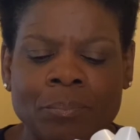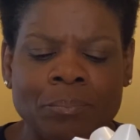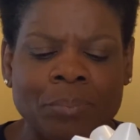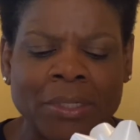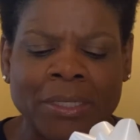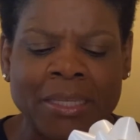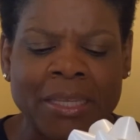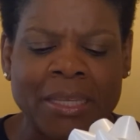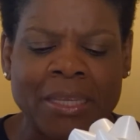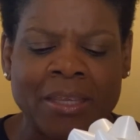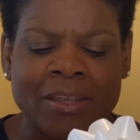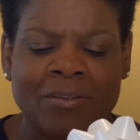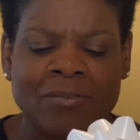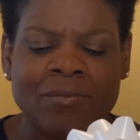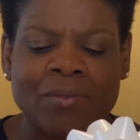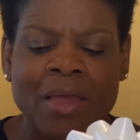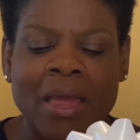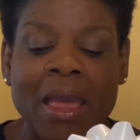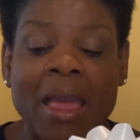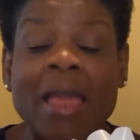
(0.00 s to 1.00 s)
believe.
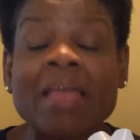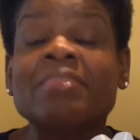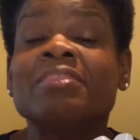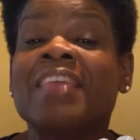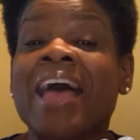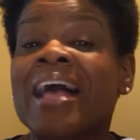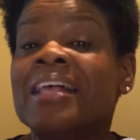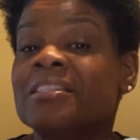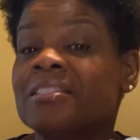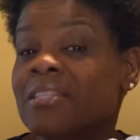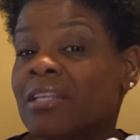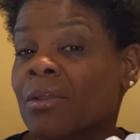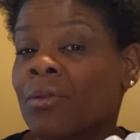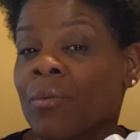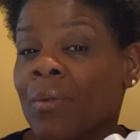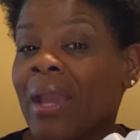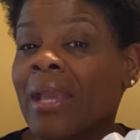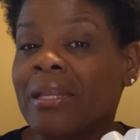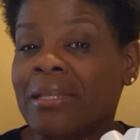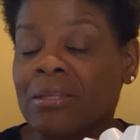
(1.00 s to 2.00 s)
That's
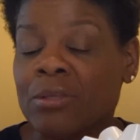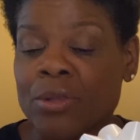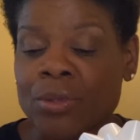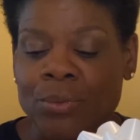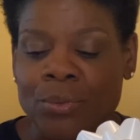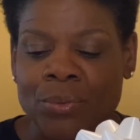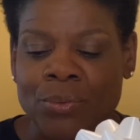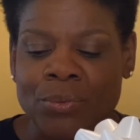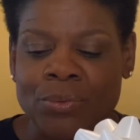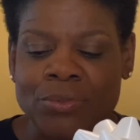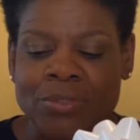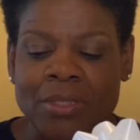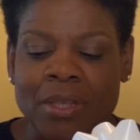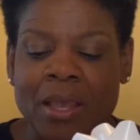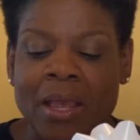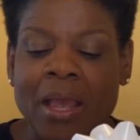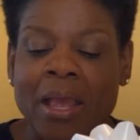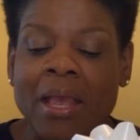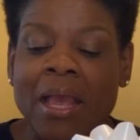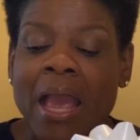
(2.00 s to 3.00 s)
great news.
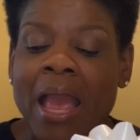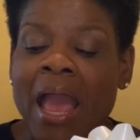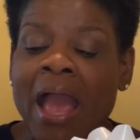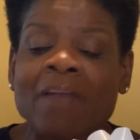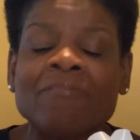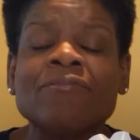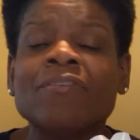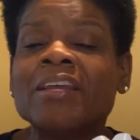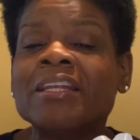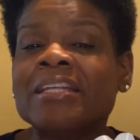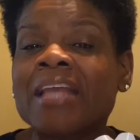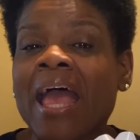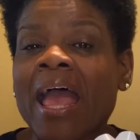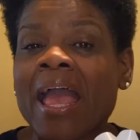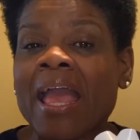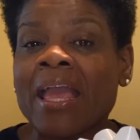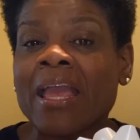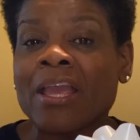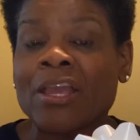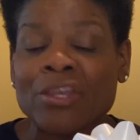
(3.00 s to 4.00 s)
Every
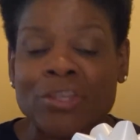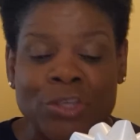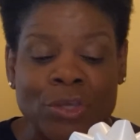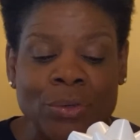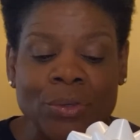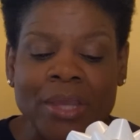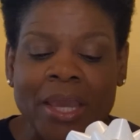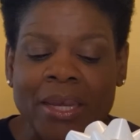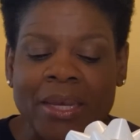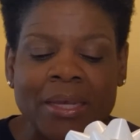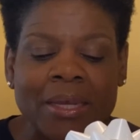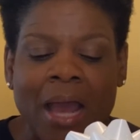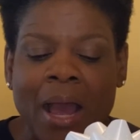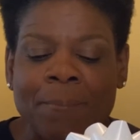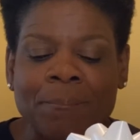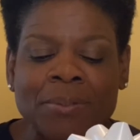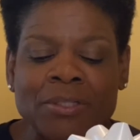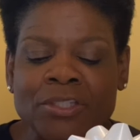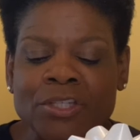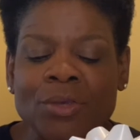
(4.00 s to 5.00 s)
day you get an
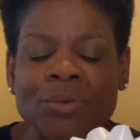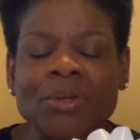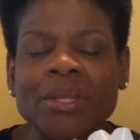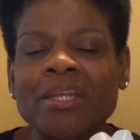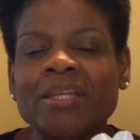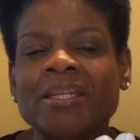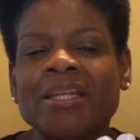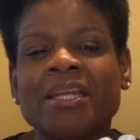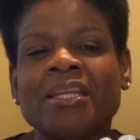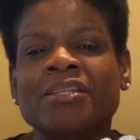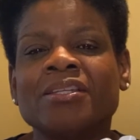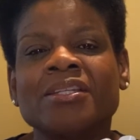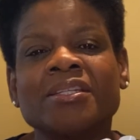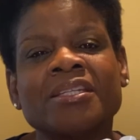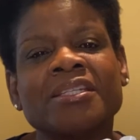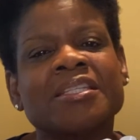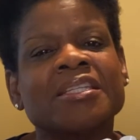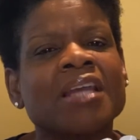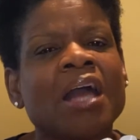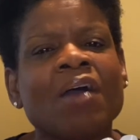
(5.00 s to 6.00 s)
opportunity to
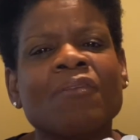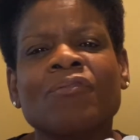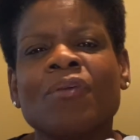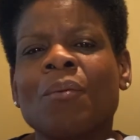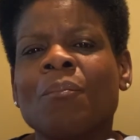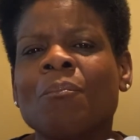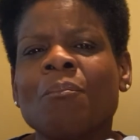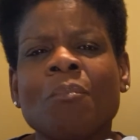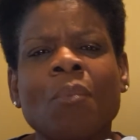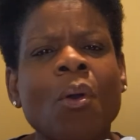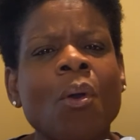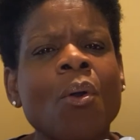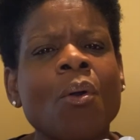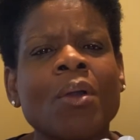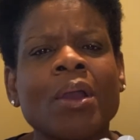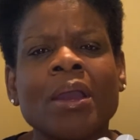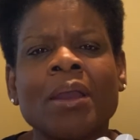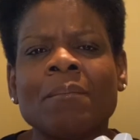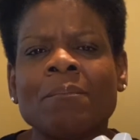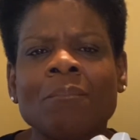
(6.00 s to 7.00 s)
discover
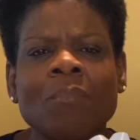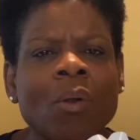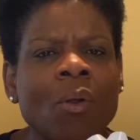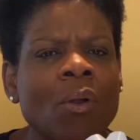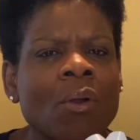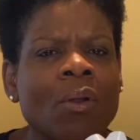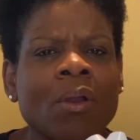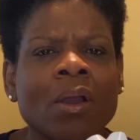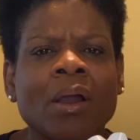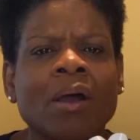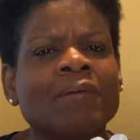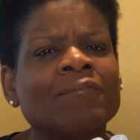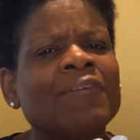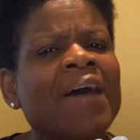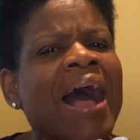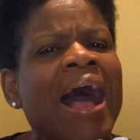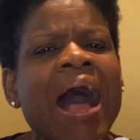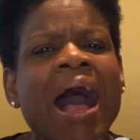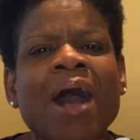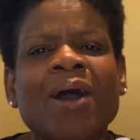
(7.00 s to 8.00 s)
more and more of
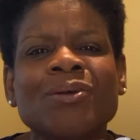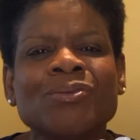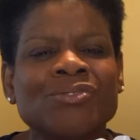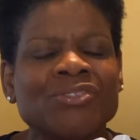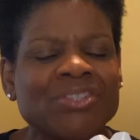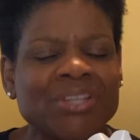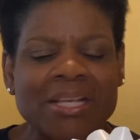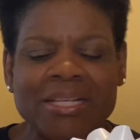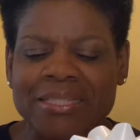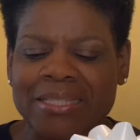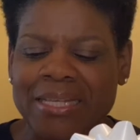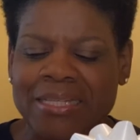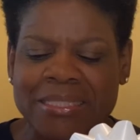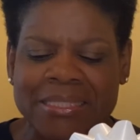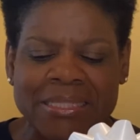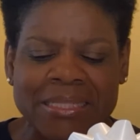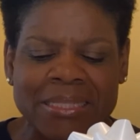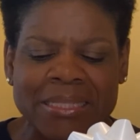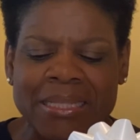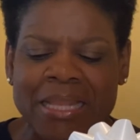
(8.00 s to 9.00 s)
how Jesus
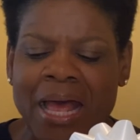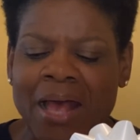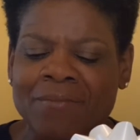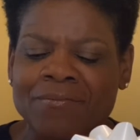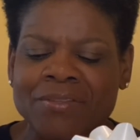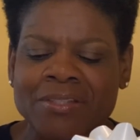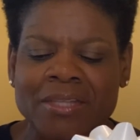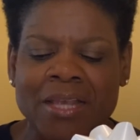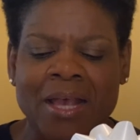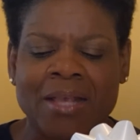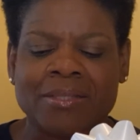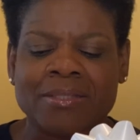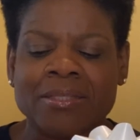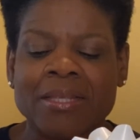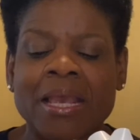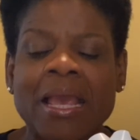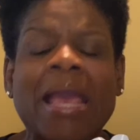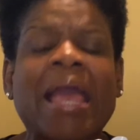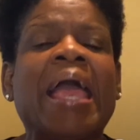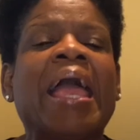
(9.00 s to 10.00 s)
loves us,
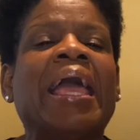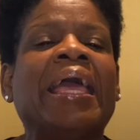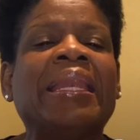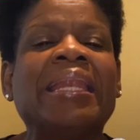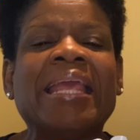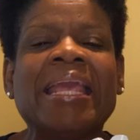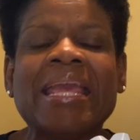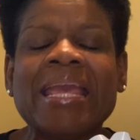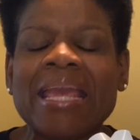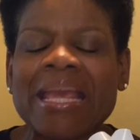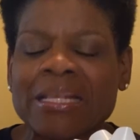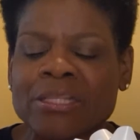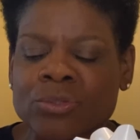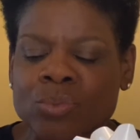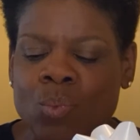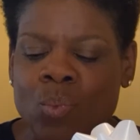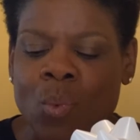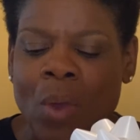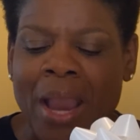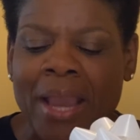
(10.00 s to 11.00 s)
and he is
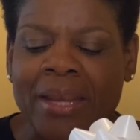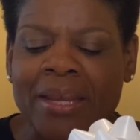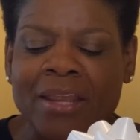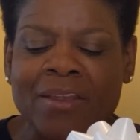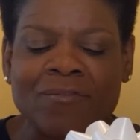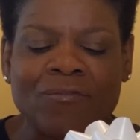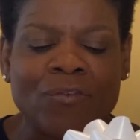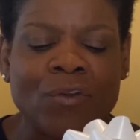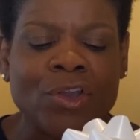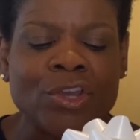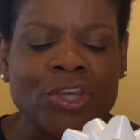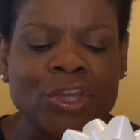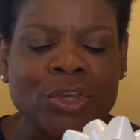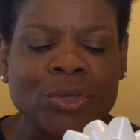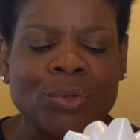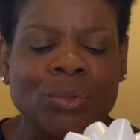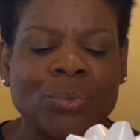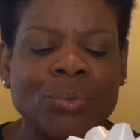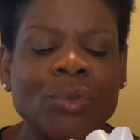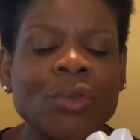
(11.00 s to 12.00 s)
waiting for
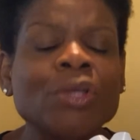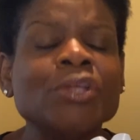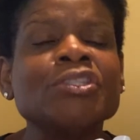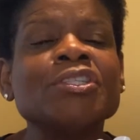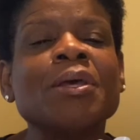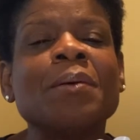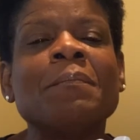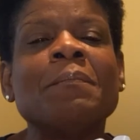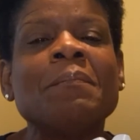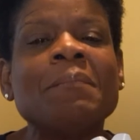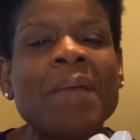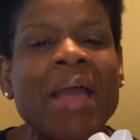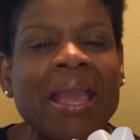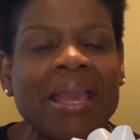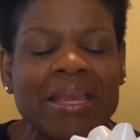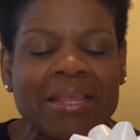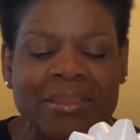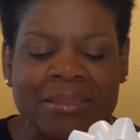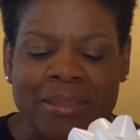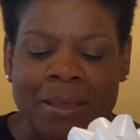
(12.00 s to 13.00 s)
you to
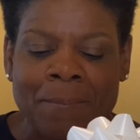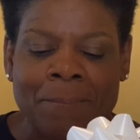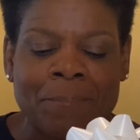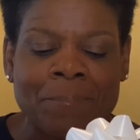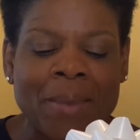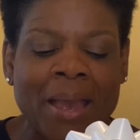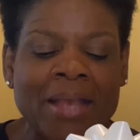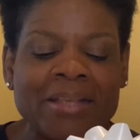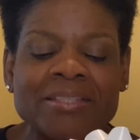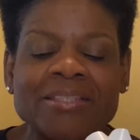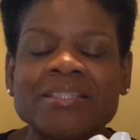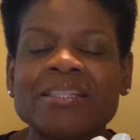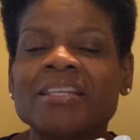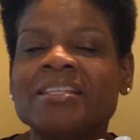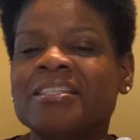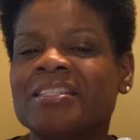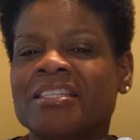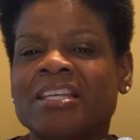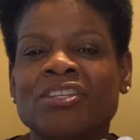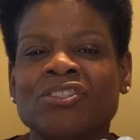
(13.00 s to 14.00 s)
make the best
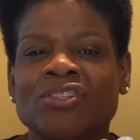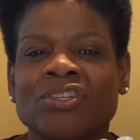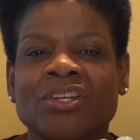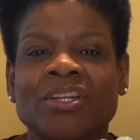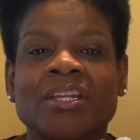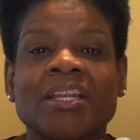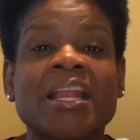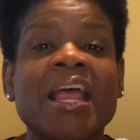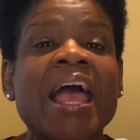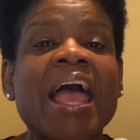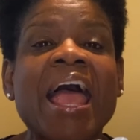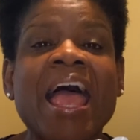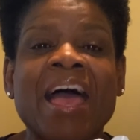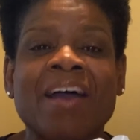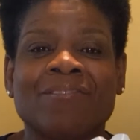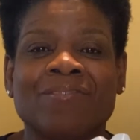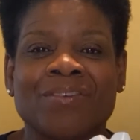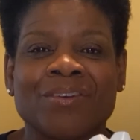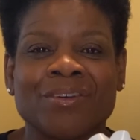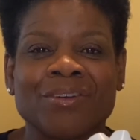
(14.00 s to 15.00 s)
decision
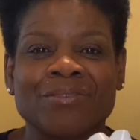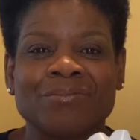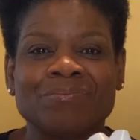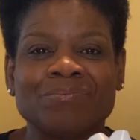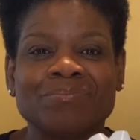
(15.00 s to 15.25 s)
ever.